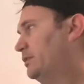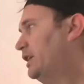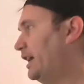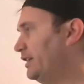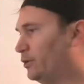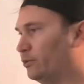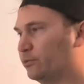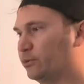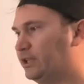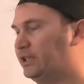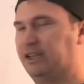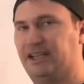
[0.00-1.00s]
I don't
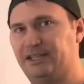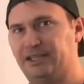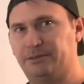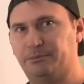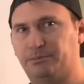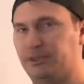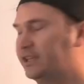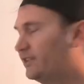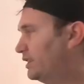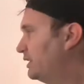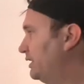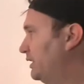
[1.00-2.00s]
really like it,
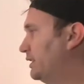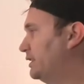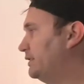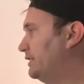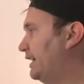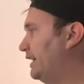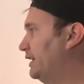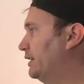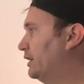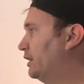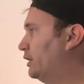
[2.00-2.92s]
because at the end of the day,